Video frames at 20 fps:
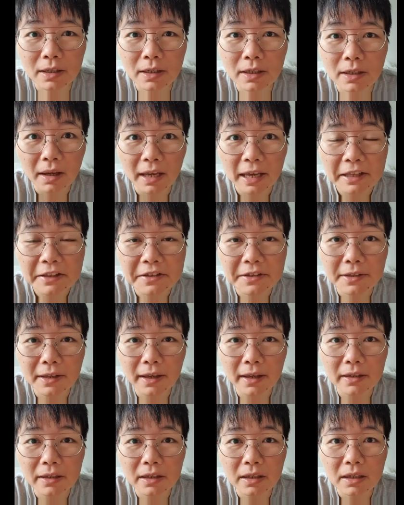and
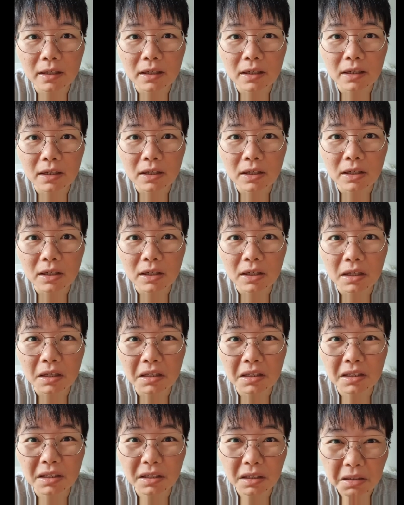said,
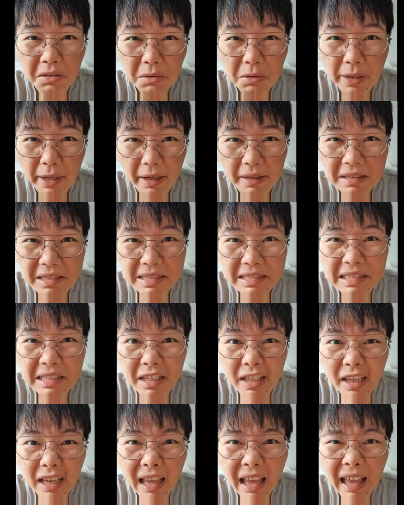"You can
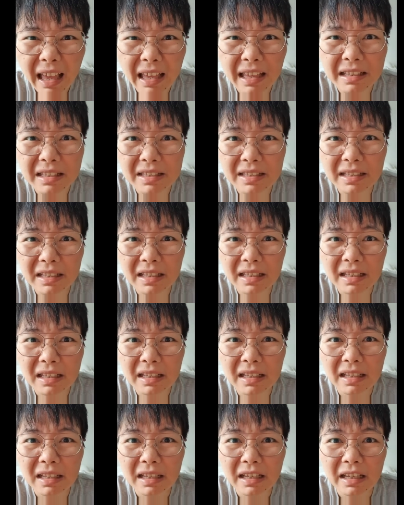see us?
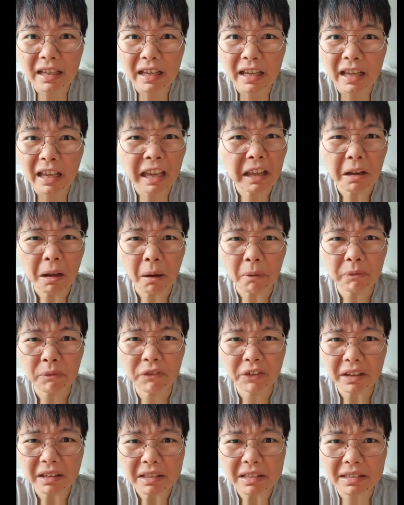And
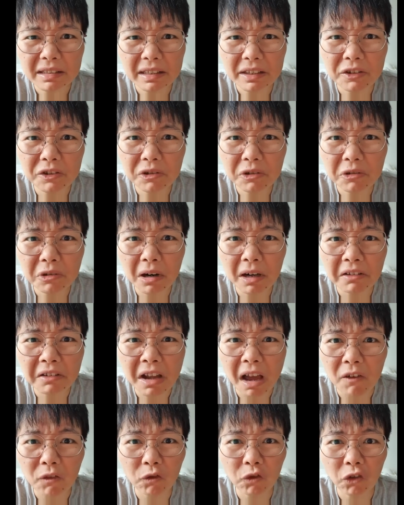obviously you are
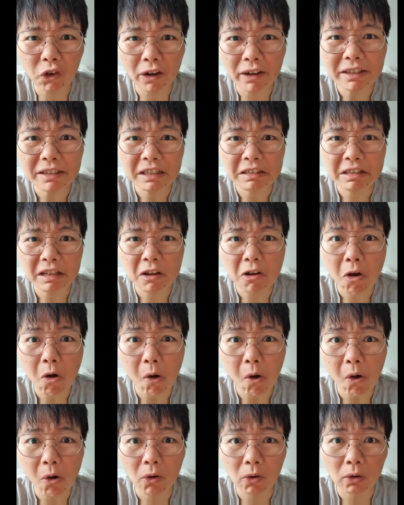not frightened at
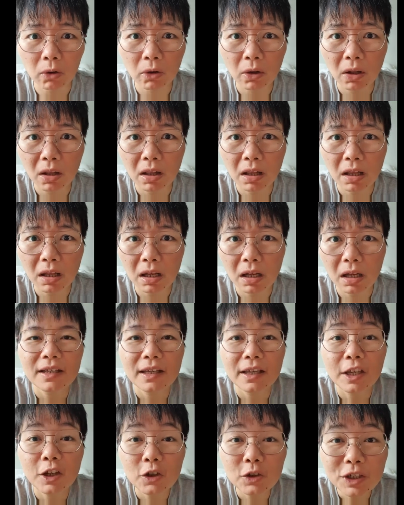all."
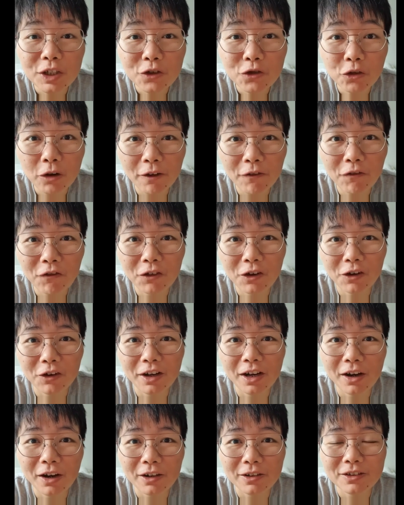Hildy tried very
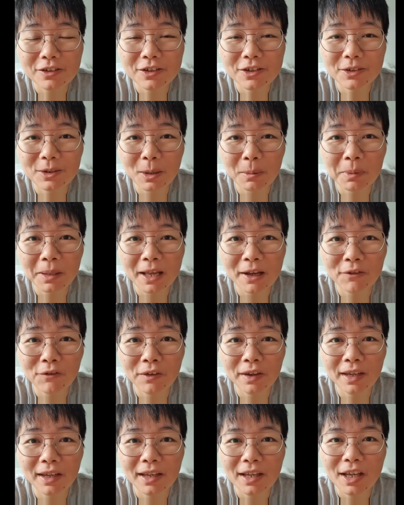hard to stop
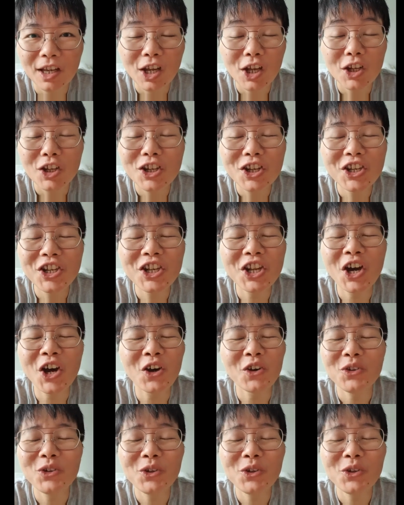laughing. No,